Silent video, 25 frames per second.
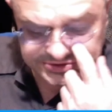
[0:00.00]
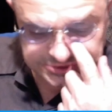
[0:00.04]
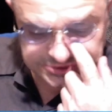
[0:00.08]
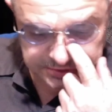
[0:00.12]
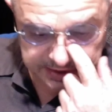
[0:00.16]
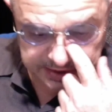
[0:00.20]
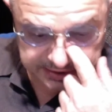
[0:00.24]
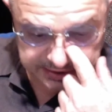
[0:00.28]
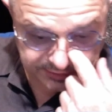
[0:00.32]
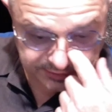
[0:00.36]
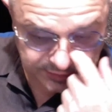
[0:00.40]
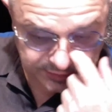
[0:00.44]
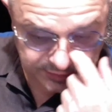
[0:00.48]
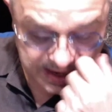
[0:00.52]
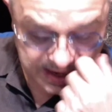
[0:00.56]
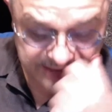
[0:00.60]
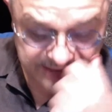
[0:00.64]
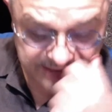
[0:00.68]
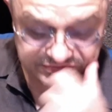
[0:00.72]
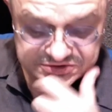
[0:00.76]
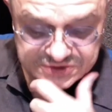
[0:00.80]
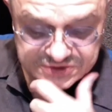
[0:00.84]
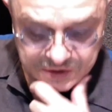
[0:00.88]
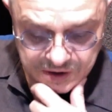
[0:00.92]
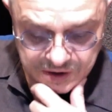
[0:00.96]
who was the
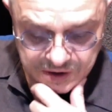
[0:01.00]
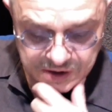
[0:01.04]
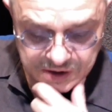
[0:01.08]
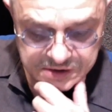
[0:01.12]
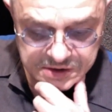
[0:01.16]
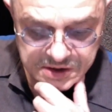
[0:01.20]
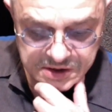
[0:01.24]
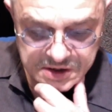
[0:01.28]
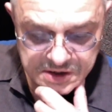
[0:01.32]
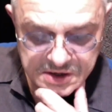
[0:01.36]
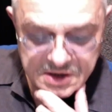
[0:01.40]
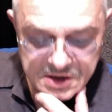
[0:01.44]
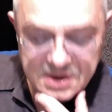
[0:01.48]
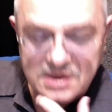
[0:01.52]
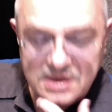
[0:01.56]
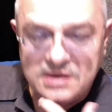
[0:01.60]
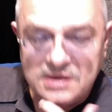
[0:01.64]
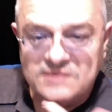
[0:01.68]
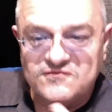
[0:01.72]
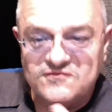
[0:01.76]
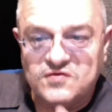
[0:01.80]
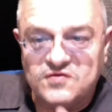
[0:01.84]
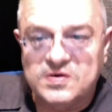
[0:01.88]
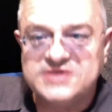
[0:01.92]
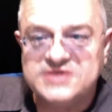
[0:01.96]
voice director for
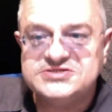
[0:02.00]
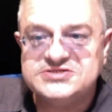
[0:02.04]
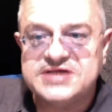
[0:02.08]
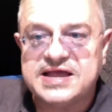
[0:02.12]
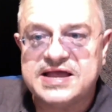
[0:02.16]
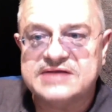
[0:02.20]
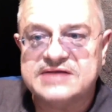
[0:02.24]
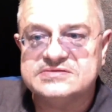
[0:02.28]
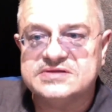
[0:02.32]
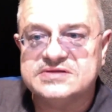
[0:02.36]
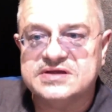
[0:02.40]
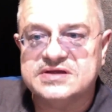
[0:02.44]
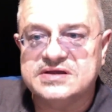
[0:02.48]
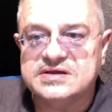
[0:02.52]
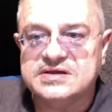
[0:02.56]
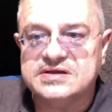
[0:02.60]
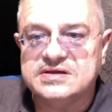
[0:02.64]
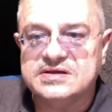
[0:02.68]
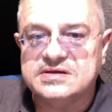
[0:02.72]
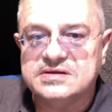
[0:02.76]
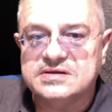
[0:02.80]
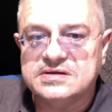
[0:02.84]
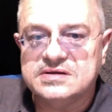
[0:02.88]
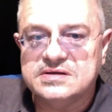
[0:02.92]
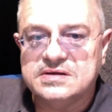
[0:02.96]
Avatar.
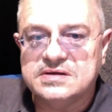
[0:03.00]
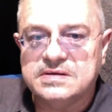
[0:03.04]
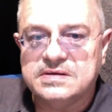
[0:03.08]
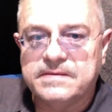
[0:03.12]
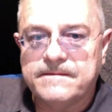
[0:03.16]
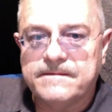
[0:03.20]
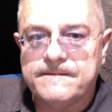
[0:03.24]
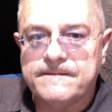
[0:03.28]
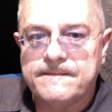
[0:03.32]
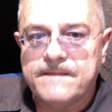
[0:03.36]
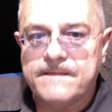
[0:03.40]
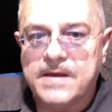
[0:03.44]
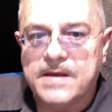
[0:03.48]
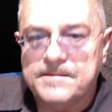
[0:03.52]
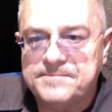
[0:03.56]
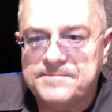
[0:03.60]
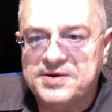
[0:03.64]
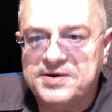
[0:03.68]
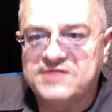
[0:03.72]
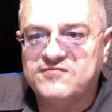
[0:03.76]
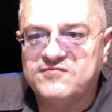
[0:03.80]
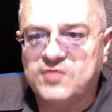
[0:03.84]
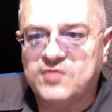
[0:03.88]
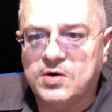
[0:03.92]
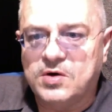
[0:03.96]
Voice acting
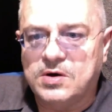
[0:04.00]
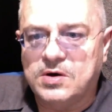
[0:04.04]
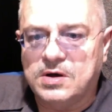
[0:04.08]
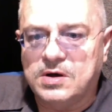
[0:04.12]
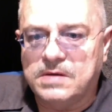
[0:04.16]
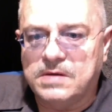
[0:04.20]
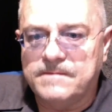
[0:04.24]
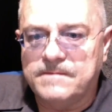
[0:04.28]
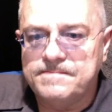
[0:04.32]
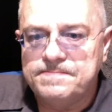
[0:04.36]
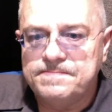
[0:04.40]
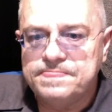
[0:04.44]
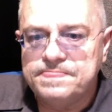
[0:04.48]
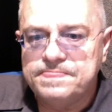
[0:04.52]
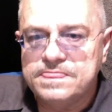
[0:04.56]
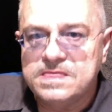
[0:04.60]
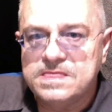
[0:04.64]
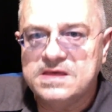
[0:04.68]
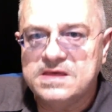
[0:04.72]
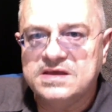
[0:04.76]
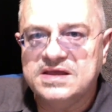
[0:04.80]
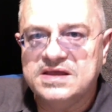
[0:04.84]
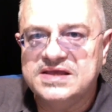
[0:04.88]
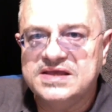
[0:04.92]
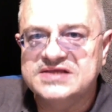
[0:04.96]
of all
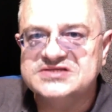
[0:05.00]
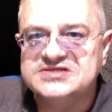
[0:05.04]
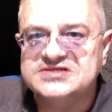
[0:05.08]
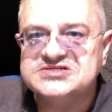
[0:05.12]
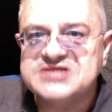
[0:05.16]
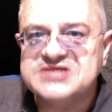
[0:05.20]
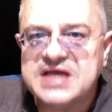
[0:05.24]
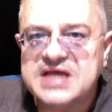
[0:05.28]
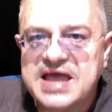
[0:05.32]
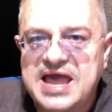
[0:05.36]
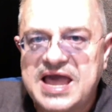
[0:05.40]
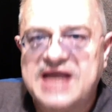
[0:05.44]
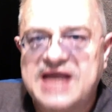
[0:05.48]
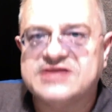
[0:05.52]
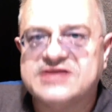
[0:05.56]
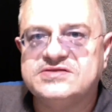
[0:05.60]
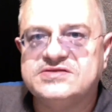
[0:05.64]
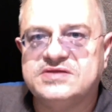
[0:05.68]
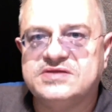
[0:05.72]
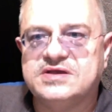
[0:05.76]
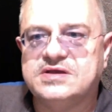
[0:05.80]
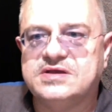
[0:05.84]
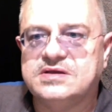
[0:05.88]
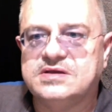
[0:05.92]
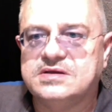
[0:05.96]
is
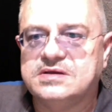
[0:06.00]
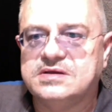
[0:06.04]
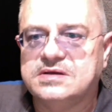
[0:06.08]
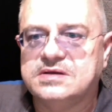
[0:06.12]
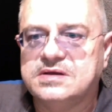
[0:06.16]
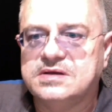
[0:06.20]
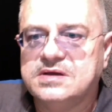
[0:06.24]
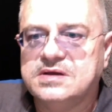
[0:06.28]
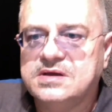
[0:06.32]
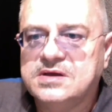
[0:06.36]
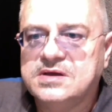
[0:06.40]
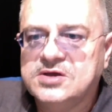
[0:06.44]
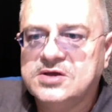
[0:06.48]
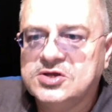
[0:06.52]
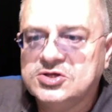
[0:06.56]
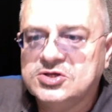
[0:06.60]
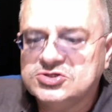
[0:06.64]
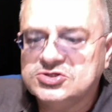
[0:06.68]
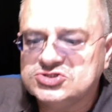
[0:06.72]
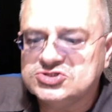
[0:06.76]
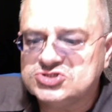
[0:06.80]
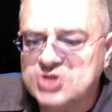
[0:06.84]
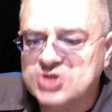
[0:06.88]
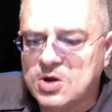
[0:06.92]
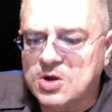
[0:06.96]
acting.
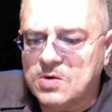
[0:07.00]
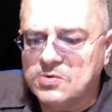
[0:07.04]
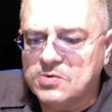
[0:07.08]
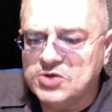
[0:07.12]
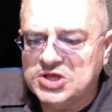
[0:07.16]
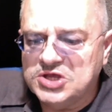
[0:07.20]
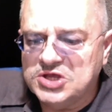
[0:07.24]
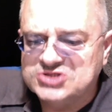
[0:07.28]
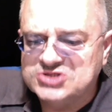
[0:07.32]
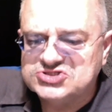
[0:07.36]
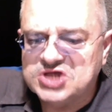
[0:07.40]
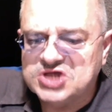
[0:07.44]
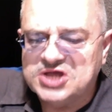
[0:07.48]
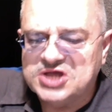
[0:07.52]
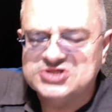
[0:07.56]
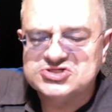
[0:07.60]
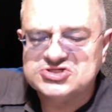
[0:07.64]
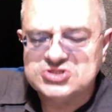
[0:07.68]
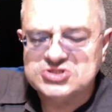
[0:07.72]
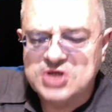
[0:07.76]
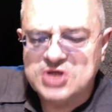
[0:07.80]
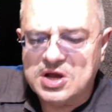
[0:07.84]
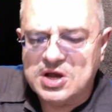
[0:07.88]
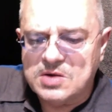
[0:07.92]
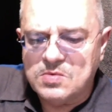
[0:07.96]
So
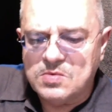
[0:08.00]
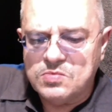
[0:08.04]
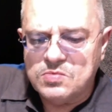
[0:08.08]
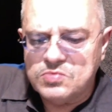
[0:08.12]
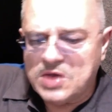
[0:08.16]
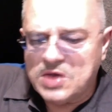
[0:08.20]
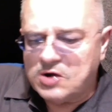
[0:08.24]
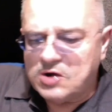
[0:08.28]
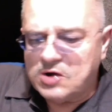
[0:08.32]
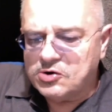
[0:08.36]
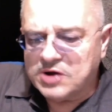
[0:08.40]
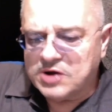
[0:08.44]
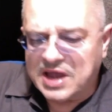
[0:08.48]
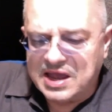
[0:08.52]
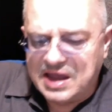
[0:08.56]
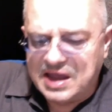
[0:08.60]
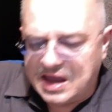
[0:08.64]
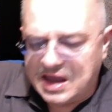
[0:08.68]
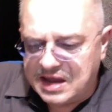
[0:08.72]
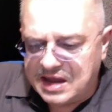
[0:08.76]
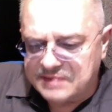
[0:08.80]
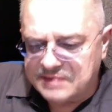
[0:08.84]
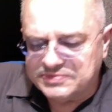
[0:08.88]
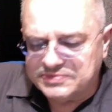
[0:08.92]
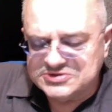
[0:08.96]
it's not
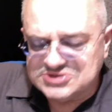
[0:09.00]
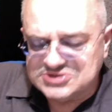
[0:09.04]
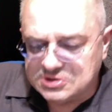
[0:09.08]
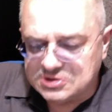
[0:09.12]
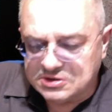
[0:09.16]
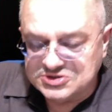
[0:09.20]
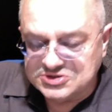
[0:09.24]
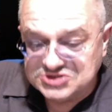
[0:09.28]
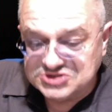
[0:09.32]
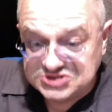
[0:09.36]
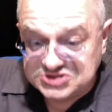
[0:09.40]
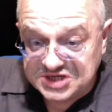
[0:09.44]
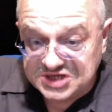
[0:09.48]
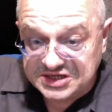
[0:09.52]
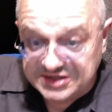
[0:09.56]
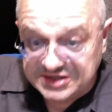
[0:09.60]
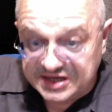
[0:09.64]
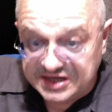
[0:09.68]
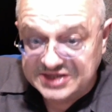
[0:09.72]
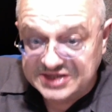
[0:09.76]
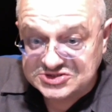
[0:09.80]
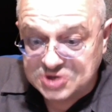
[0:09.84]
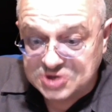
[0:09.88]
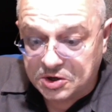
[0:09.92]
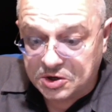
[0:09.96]

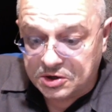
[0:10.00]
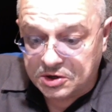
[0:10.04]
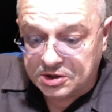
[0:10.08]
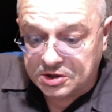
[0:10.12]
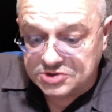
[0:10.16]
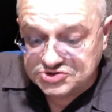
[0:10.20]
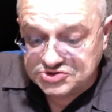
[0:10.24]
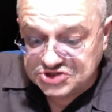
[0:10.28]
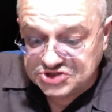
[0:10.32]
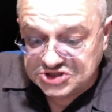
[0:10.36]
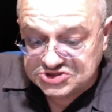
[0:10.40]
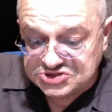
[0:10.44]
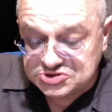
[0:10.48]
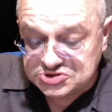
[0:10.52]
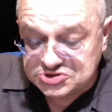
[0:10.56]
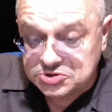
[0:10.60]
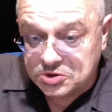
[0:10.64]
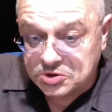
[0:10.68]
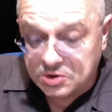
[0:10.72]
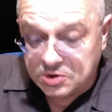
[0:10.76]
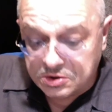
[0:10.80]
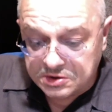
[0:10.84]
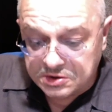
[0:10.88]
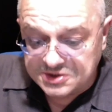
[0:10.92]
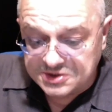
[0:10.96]
apples and oranges. It's
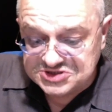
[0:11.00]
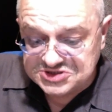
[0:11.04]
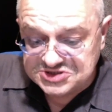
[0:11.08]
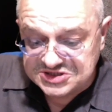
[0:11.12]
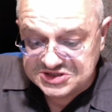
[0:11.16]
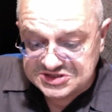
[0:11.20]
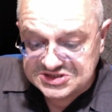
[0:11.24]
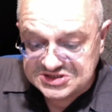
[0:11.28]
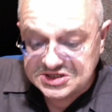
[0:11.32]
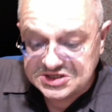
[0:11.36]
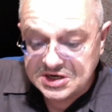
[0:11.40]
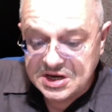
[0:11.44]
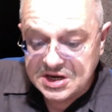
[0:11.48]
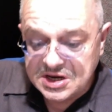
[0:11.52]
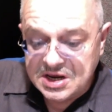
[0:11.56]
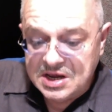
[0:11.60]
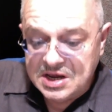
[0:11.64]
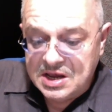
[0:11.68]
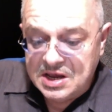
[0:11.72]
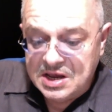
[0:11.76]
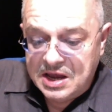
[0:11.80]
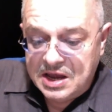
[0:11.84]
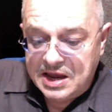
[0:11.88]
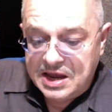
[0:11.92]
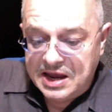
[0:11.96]
all just
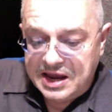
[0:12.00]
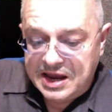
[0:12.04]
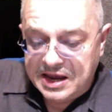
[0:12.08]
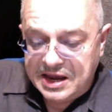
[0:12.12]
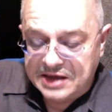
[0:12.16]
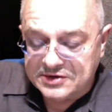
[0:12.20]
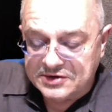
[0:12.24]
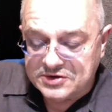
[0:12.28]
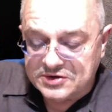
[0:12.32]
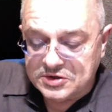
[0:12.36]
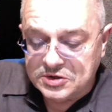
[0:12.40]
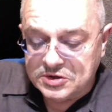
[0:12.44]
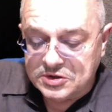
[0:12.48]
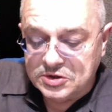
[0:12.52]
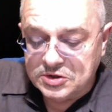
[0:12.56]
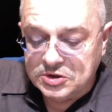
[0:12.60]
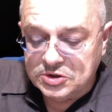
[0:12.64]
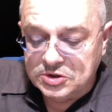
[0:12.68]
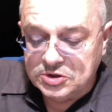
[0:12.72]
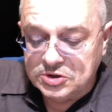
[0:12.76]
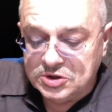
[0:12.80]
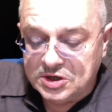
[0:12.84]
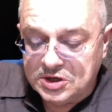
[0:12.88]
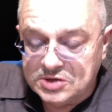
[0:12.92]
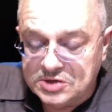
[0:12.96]
oranges.
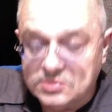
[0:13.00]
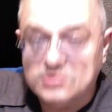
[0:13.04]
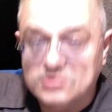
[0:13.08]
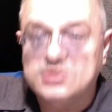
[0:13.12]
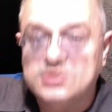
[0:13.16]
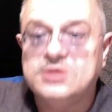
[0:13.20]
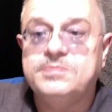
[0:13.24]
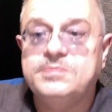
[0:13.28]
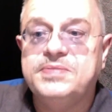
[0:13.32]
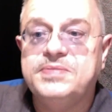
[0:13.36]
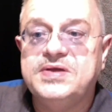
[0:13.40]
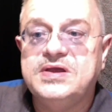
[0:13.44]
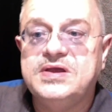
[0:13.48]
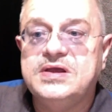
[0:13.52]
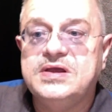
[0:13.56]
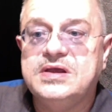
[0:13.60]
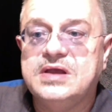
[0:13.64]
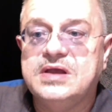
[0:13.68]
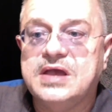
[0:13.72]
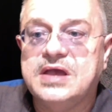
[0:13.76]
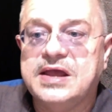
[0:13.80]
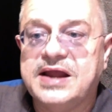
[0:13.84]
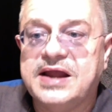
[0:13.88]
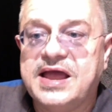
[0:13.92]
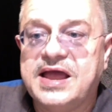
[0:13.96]
And
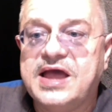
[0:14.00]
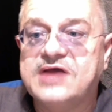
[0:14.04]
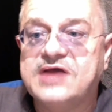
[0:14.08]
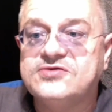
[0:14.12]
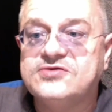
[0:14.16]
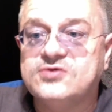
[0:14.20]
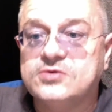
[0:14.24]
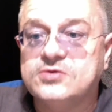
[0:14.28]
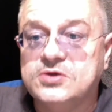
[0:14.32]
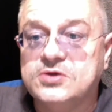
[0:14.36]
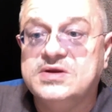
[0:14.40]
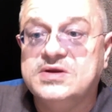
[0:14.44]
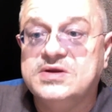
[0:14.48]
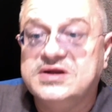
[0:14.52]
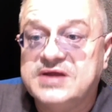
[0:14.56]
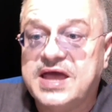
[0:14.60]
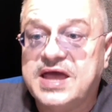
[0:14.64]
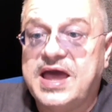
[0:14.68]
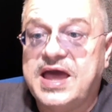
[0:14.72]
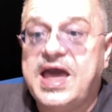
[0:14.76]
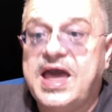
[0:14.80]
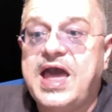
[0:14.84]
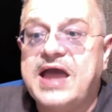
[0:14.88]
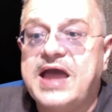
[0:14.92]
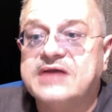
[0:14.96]
in order to be an
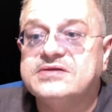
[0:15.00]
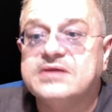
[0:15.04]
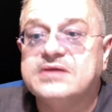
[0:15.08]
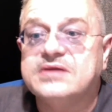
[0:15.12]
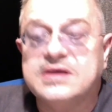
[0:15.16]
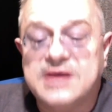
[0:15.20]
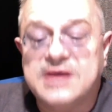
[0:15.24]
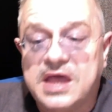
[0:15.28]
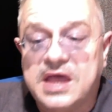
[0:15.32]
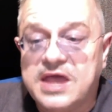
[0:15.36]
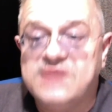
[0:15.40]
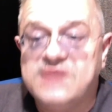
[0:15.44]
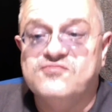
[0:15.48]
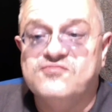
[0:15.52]
actor, you need to